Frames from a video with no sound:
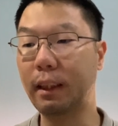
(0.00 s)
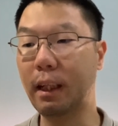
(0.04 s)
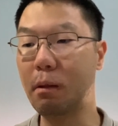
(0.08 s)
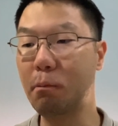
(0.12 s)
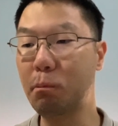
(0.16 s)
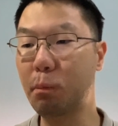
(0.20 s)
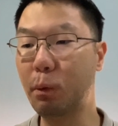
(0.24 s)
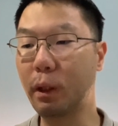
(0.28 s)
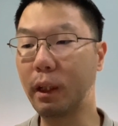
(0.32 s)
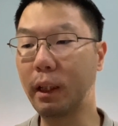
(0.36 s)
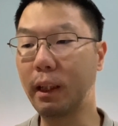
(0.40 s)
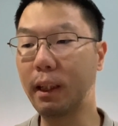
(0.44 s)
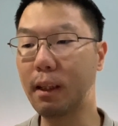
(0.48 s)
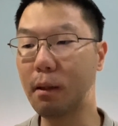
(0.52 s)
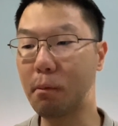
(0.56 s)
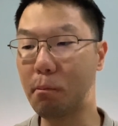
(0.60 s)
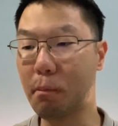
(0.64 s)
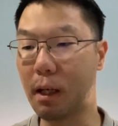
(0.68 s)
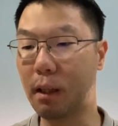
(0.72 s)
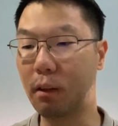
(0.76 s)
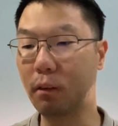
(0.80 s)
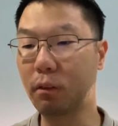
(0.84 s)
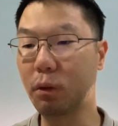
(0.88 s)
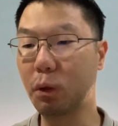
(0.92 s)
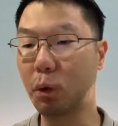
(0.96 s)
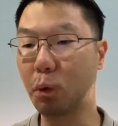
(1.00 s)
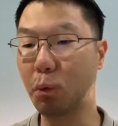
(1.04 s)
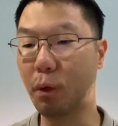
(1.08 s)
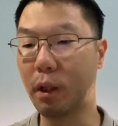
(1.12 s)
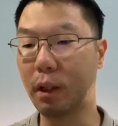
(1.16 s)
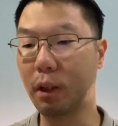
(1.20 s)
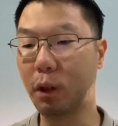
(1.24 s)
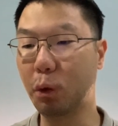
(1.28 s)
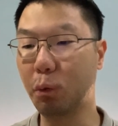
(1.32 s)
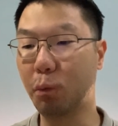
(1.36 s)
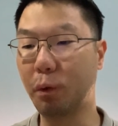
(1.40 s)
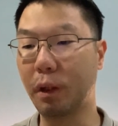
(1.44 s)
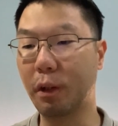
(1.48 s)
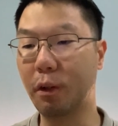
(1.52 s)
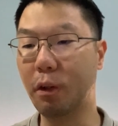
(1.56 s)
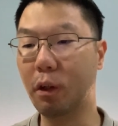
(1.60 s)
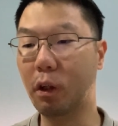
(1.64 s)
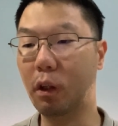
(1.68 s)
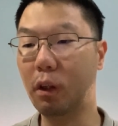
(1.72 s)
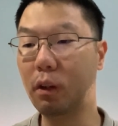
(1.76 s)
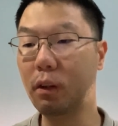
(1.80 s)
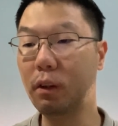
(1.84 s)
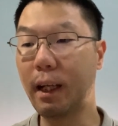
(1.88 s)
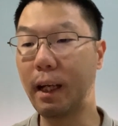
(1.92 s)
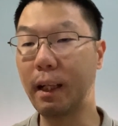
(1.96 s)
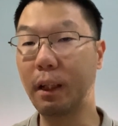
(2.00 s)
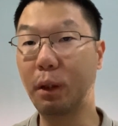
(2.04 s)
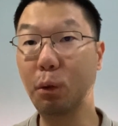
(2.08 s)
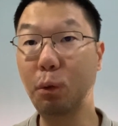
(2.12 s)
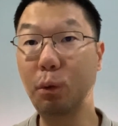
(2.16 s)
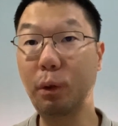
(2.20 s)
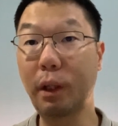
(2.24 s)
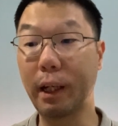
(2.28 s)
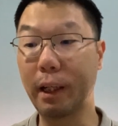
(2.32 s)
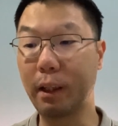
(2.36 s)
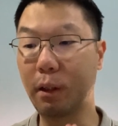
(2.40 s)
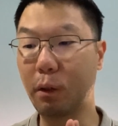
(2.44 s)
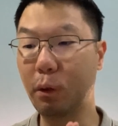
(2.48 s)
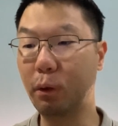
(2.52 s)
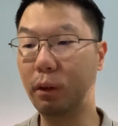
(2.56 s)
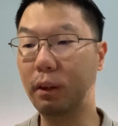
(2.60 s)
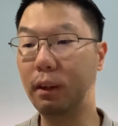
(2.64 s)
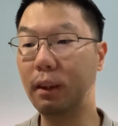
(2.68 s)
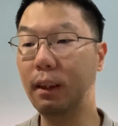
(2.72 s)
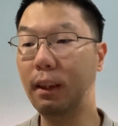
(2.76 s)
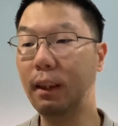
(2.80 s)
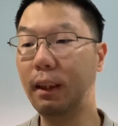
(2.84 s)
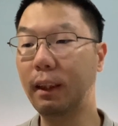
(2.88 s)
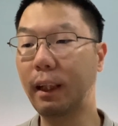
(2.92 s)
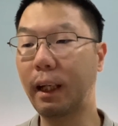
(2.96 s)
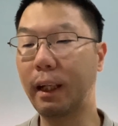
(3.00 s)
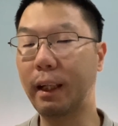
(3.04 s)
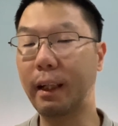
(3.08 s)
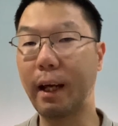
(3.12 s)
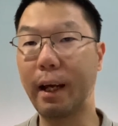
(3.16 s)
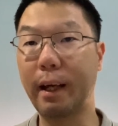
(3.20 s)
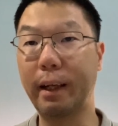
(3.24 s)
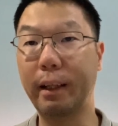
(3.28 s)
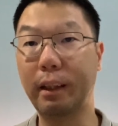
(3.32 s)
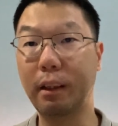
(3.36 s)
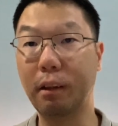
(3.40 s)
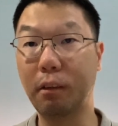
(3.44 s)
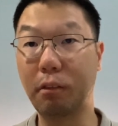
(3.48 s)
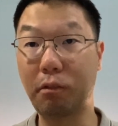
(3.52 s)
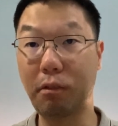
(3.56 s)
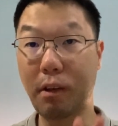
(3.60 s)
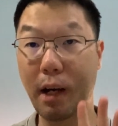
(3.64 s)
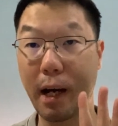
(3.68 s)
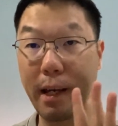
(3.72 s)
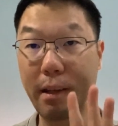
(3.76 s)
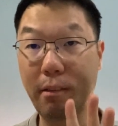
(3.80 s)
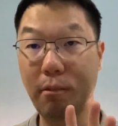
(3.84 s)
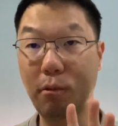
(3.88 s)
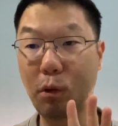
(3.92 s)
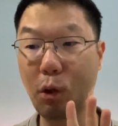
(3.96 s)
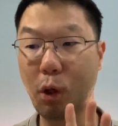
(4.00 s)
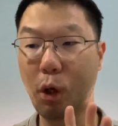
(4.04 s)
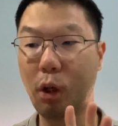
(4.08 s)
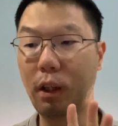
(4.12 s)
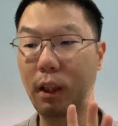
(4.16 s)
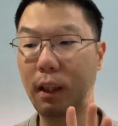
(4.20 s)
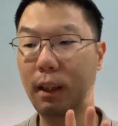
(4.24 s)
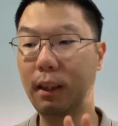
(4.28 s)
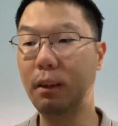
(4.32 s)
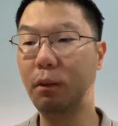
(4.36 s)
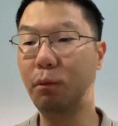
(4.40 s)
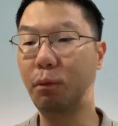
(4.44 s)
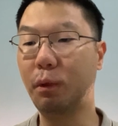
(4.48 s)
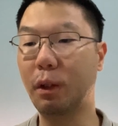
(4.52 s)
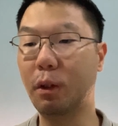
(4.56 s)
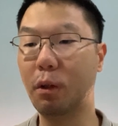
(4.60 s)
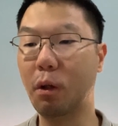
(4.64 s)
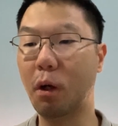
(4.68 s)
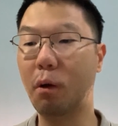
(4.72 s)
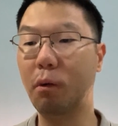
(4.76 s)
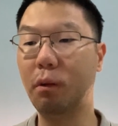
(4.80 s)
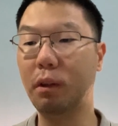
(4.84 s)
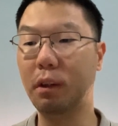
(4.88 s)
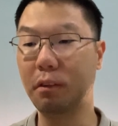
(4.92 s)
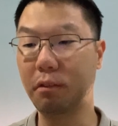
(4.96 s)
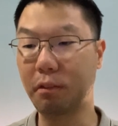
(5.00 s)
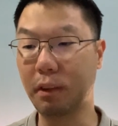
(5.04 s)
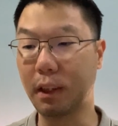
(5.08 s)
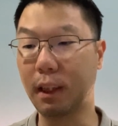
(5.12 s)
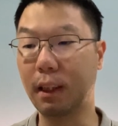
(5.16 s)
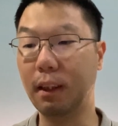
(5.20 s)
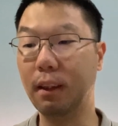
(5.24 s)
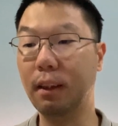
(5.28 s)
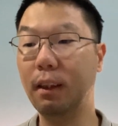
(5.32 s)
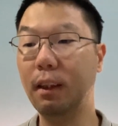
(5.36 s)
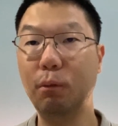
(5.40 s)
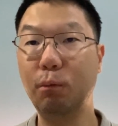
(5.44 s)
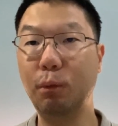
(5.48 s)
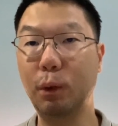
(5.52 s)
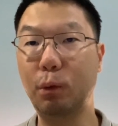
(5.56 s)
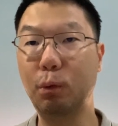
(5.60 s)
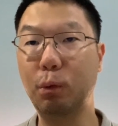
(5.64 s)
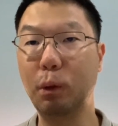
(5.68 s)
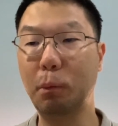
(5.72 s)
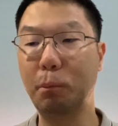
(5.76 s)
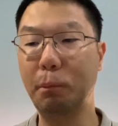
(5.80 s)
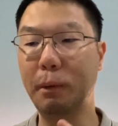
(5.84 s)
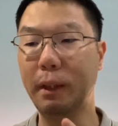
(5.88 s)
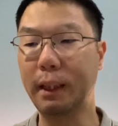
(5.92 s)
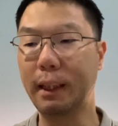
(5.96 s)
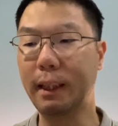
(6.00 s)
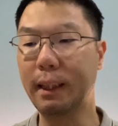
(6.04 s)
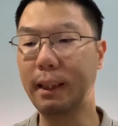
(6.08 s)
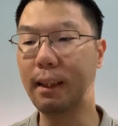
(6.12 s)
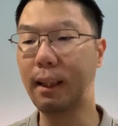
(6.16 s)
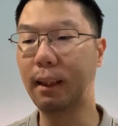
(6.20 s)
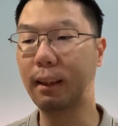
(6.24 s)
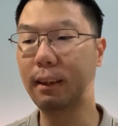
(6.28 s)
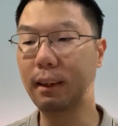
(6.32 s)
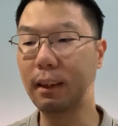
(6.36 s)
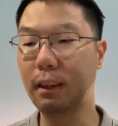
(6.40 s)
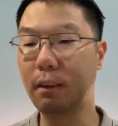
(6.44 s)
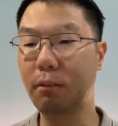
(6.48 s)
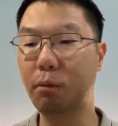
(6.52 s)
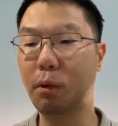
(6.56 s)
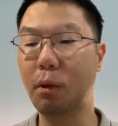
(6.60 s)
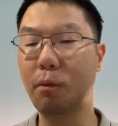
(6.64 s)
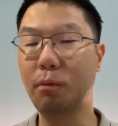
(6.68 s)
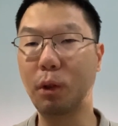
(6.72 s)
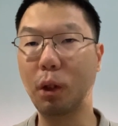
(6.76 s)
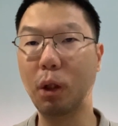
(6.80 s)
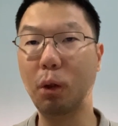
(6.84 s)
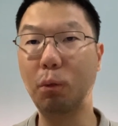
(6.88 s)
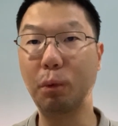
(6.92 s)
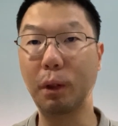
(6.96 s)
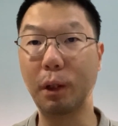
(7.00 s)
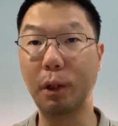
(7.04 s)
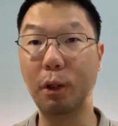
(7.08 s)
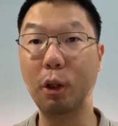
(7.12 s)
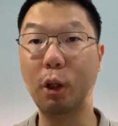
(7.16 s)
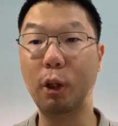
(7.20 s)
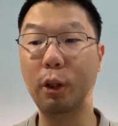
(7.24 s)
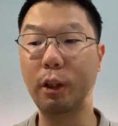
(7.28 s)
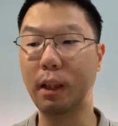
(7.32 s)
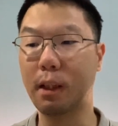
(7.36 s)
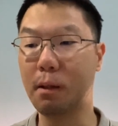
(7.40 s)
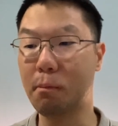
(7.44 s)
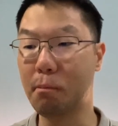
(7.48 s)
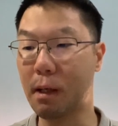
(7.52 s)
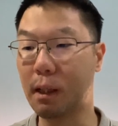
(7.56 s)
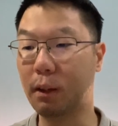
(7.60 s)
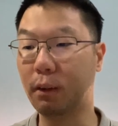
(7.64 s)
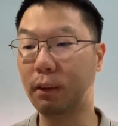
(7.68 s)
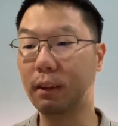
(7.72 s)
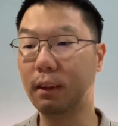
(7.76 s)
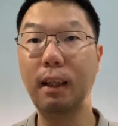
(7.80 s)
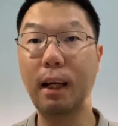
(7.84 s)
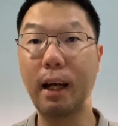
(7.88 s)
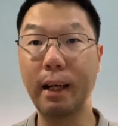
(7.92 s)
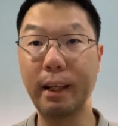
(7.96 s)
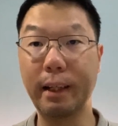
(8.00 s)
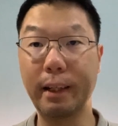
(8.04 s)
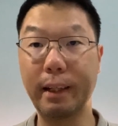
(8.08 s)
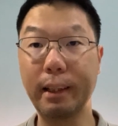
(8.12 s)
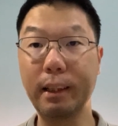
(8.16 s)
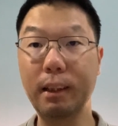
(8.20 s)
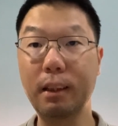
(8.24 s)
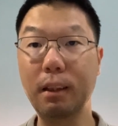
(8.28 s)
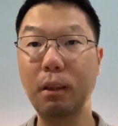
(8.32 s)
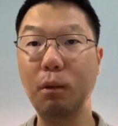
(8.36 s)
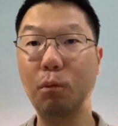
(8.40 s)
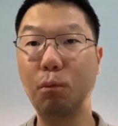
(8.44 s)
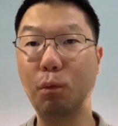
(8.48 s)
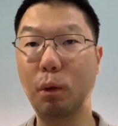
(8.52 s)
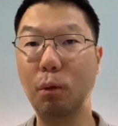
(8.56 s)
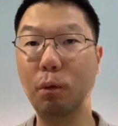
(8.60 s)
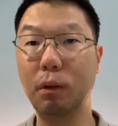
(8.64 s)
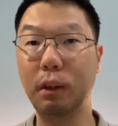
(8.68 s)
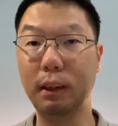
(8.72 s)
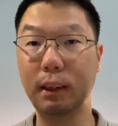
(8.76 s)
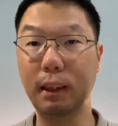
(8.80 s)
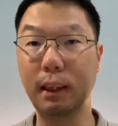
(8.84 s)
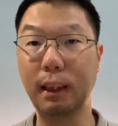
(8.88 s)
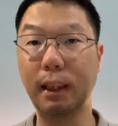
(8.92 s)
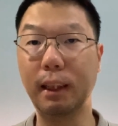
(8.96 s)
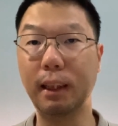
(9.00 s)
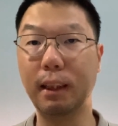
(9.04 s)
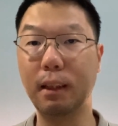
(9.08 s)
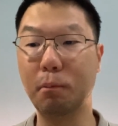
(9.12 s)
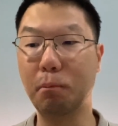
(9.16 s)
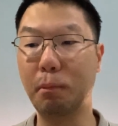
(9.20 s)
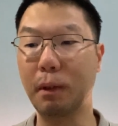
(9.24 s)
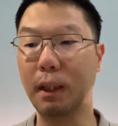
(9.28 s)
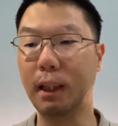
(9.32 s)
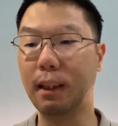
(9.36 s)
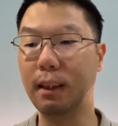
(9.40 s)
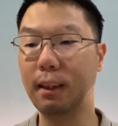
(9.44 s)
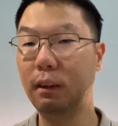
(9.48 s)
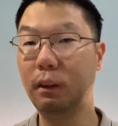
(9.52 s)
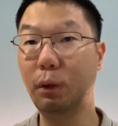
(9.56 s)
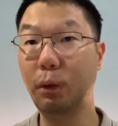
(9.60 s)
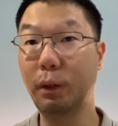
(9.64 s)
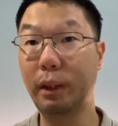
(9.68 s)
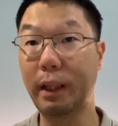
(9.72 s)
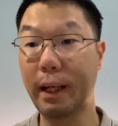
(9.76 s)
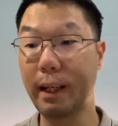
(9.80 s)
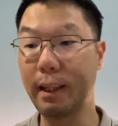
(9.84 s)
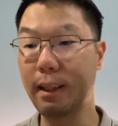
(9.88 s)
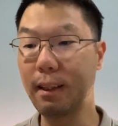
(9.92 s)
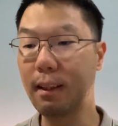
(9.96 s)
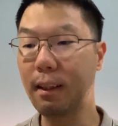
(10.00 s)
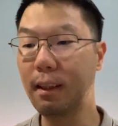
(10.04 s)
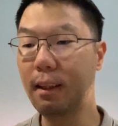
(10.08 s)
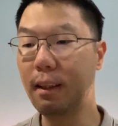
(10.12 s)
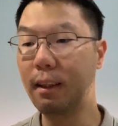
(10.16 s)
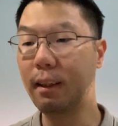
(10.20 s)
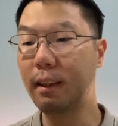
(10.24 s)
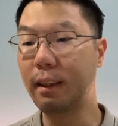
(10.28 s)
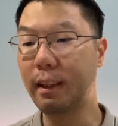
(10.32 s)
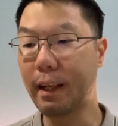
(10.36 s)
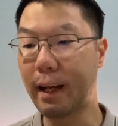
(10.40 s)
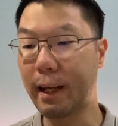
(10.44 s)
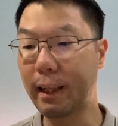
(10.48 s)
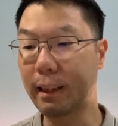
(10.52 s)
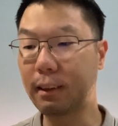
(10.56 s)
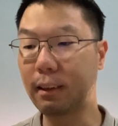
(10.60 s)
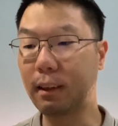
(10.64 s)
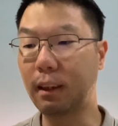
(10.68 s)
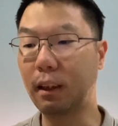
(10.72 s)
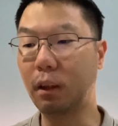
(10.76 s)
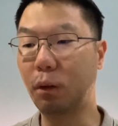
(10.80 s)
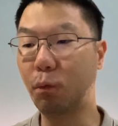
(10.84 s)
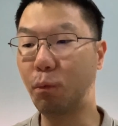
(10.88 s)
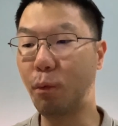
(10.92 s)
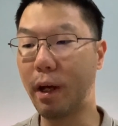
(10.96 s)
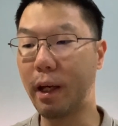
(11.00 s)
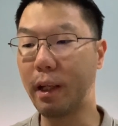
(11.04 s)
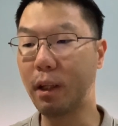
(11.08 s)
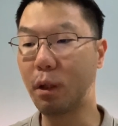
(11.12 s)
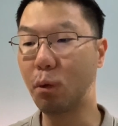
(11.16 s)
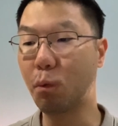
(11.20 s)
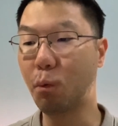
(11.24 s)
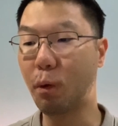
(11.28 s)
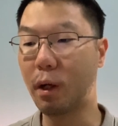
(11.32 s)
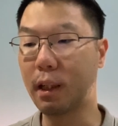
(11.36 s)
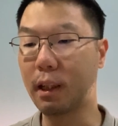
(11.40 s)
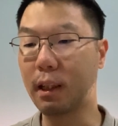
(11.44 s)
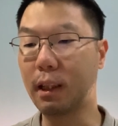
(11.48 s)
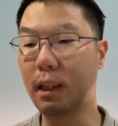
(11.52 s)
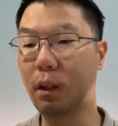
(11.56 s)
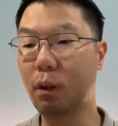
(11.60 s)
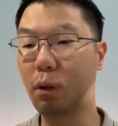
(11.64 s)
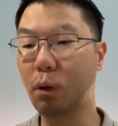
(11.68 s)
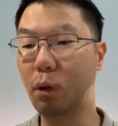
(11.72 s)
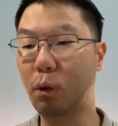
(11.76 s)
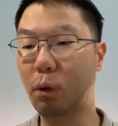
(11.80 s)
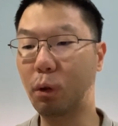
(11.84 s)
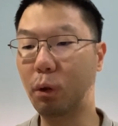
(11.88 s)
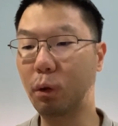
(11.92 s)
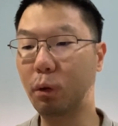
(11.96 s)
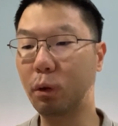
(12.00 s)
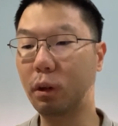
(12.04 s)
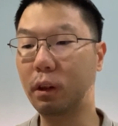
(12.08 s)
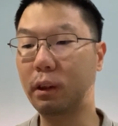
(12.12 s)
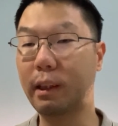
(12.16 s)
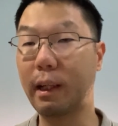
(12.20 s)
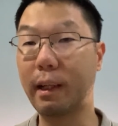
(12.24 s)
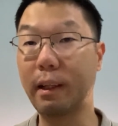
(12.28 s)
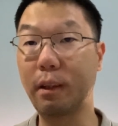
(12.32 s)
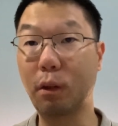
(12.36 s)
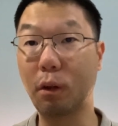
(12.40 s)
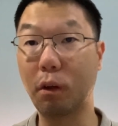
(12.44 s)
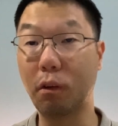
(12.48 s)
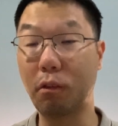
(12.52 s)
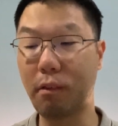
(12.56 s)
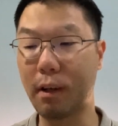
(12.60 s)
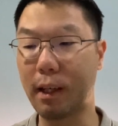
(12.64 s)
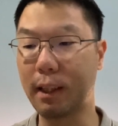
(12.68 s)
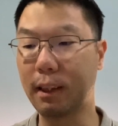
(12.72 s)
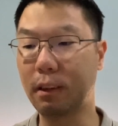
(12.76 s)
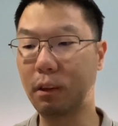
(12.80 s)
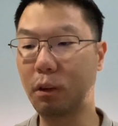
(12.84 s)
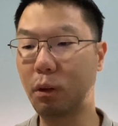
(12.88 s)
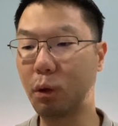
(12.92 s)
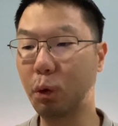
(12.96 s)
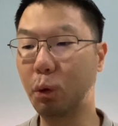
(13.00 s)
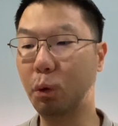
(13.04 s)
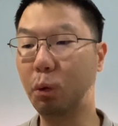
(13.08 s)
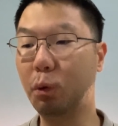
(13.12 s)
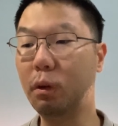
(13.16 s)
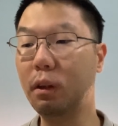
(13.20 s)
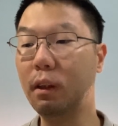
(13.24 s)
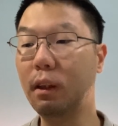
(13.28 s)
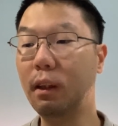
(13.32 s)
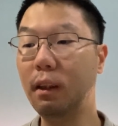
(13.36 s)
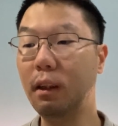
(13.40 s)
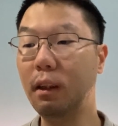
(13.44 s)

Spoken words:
Then put in the amount you want to withdraw, and do take note that there is a $5 withdrawal fee, which will be deducted from your withdrawn amount. And this we will see in a bit. So then, next is where you want eToro to send your funds to.